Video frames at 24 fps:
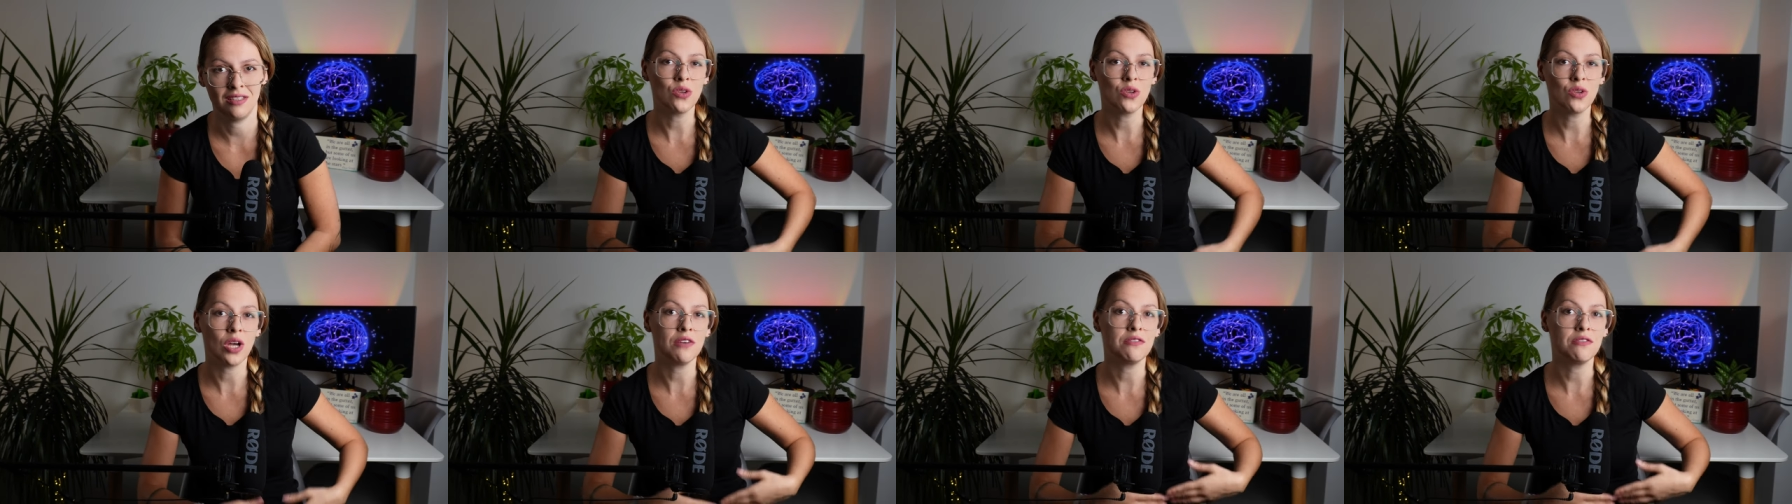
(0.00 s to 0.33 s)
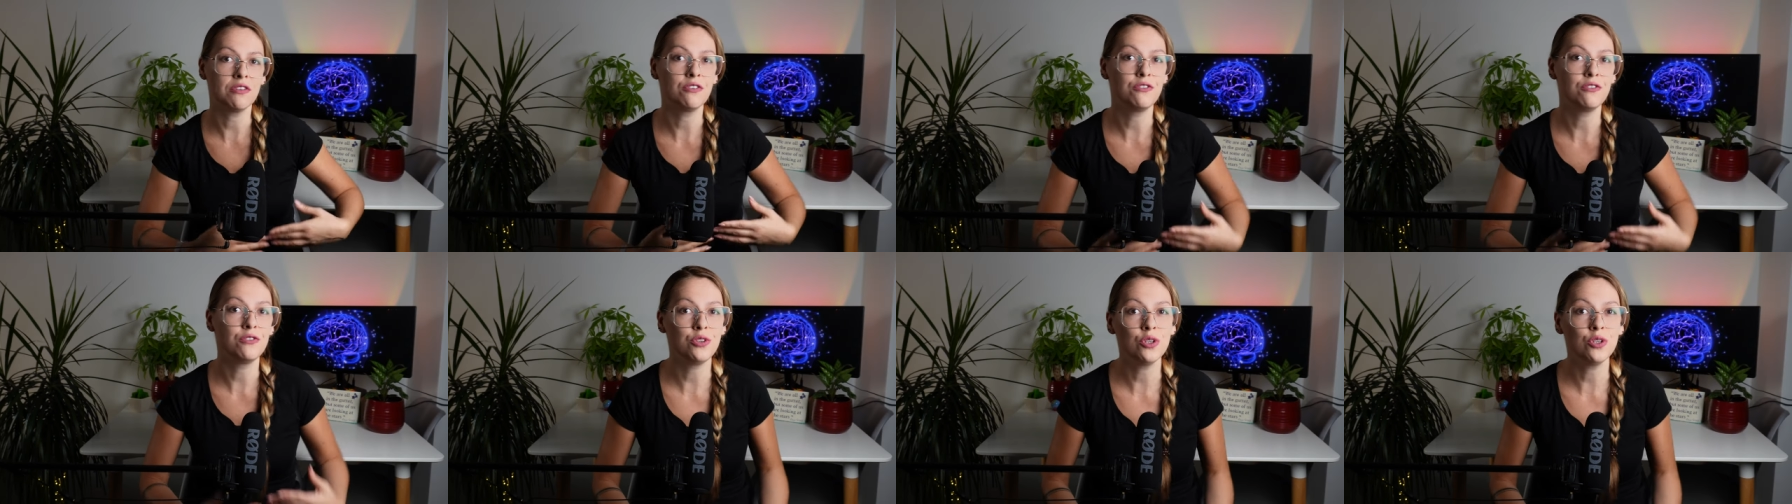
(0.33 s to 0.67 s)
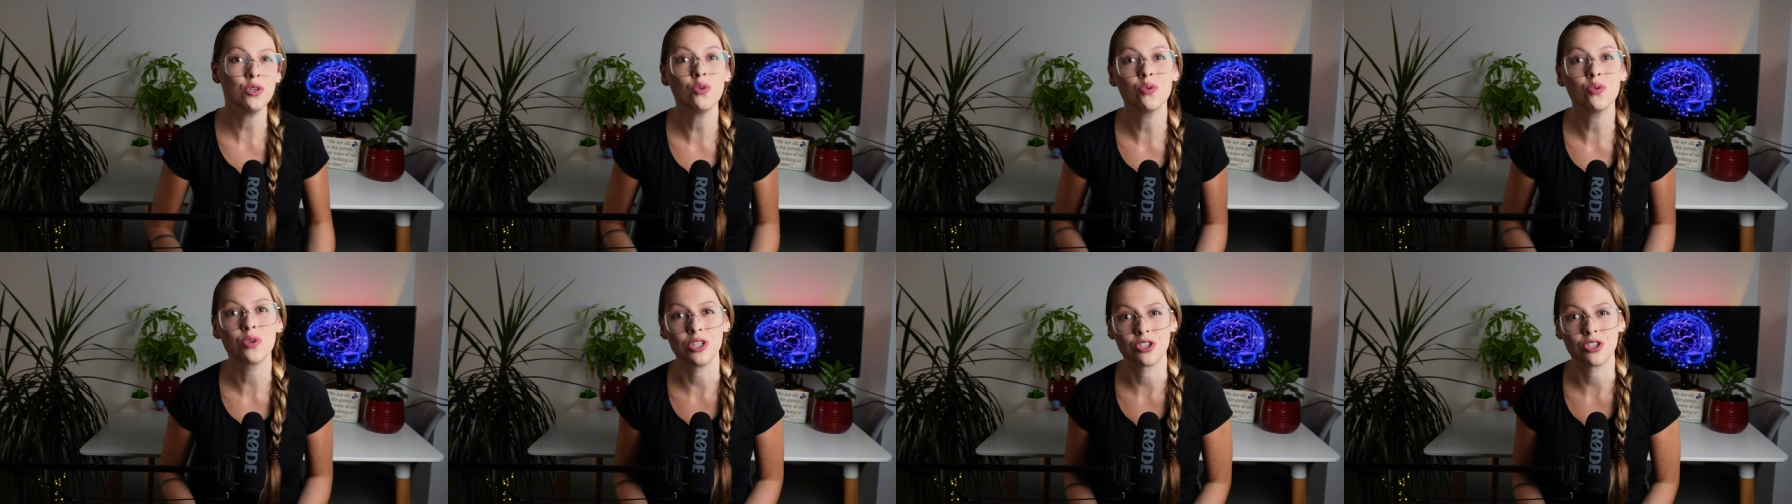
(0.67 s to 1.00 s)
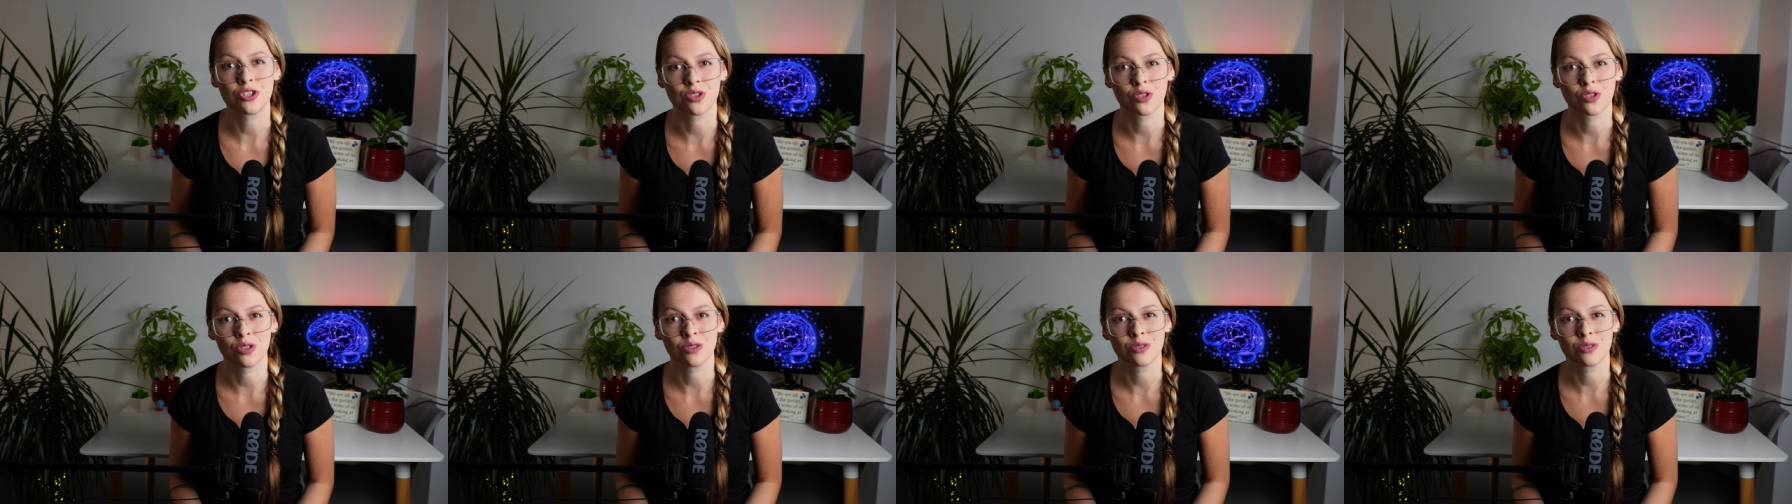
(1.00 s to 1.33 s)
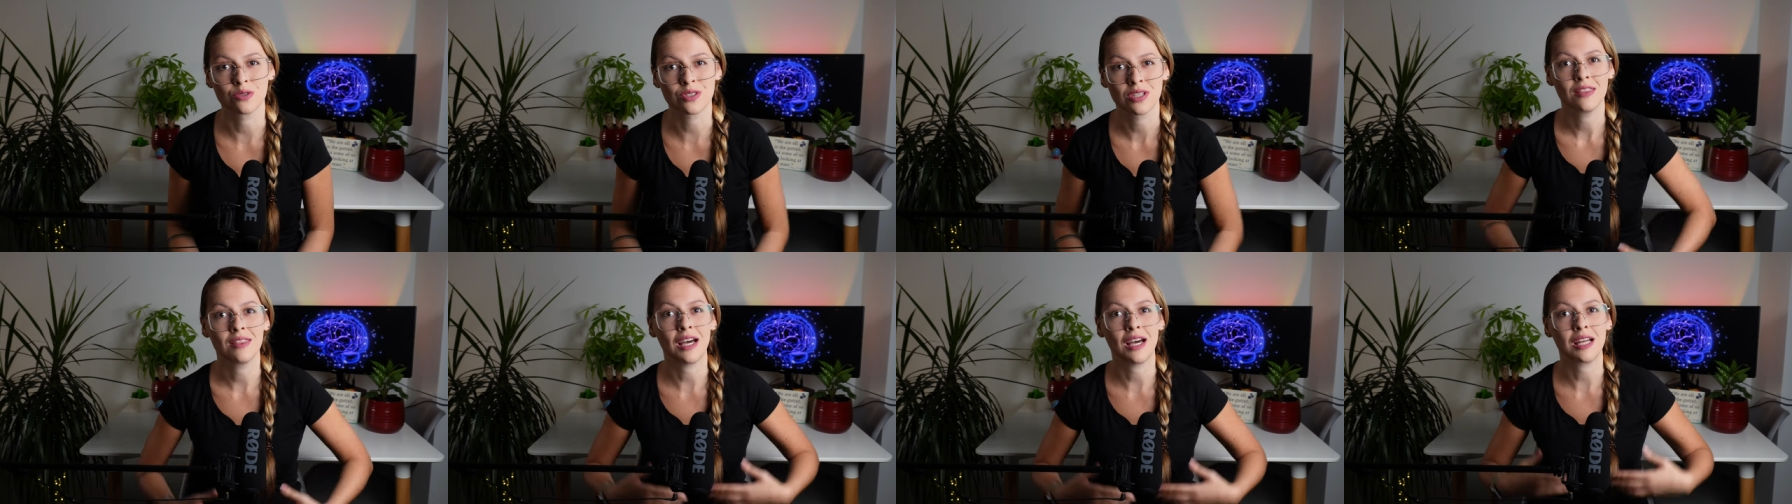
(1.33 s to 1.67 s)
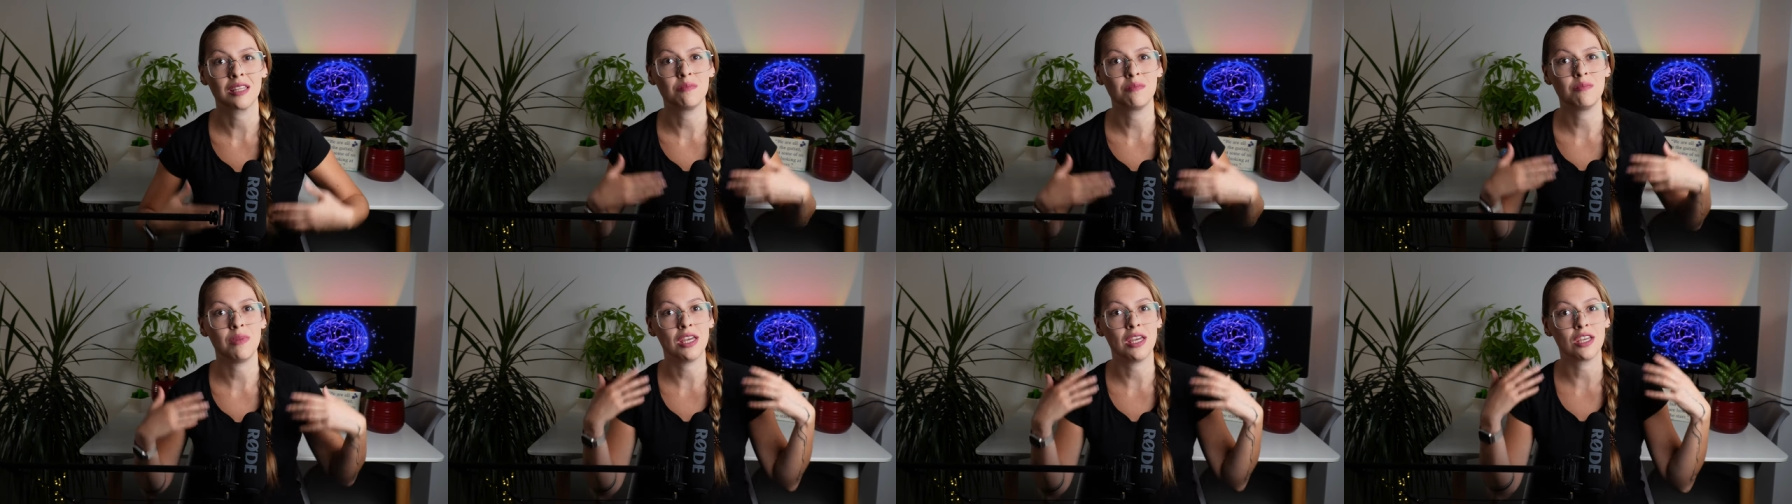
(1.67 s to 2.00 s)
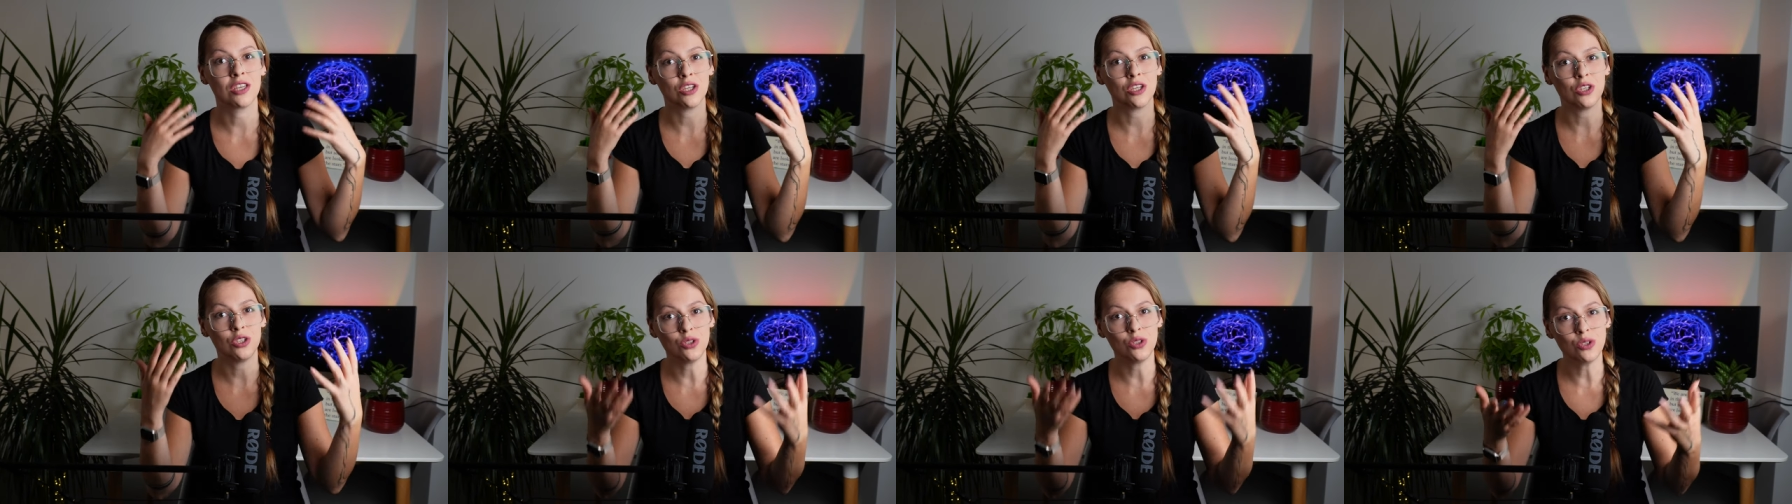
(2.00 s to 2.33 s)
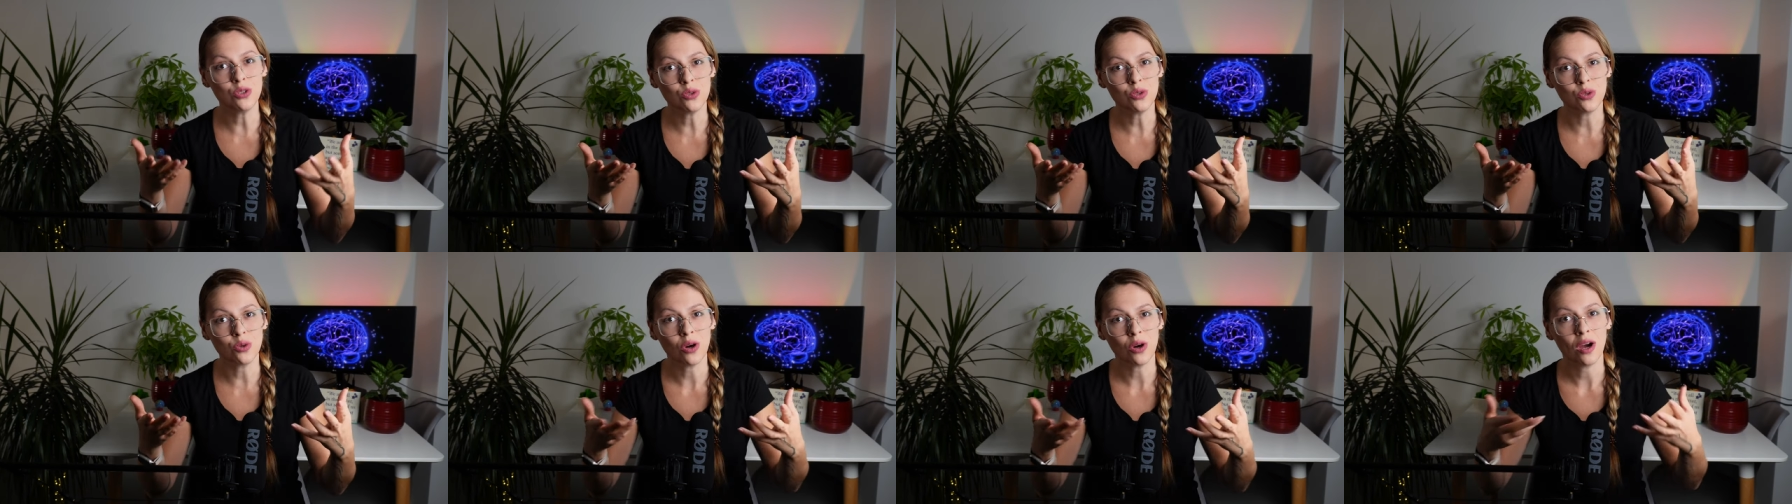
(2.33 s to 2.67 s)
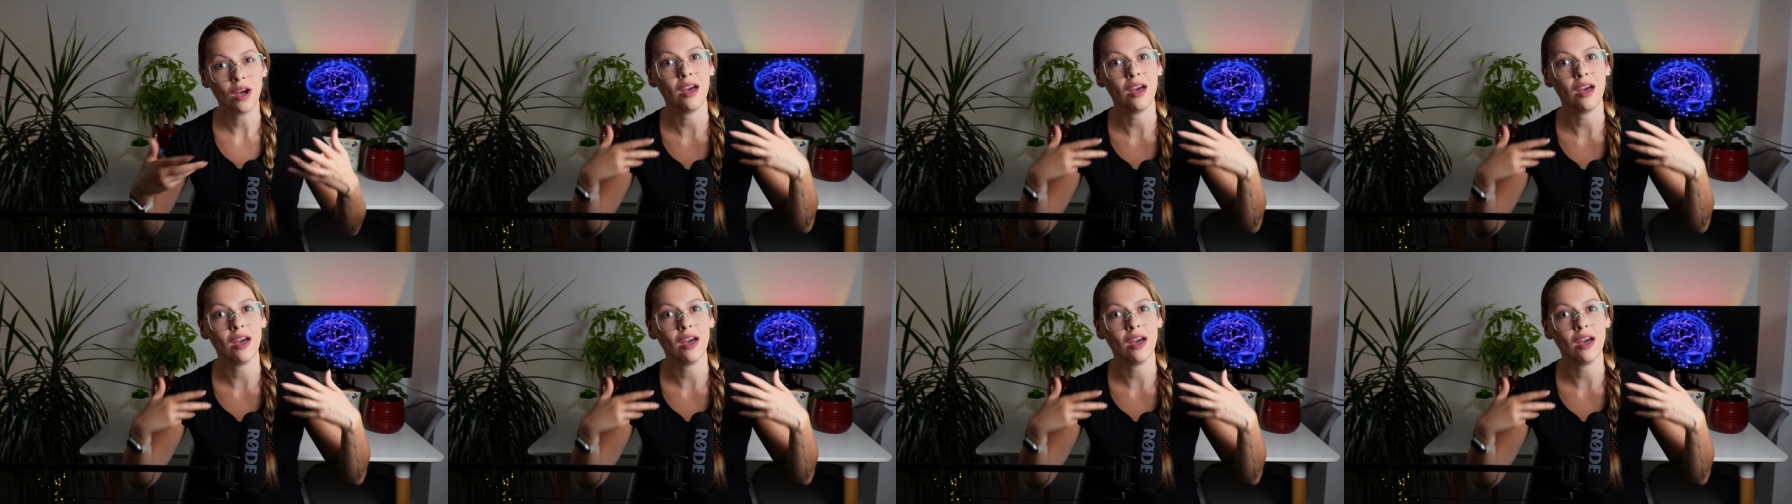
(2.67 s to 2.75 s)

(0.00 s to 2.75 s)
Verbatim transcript: to have a few rituals that make you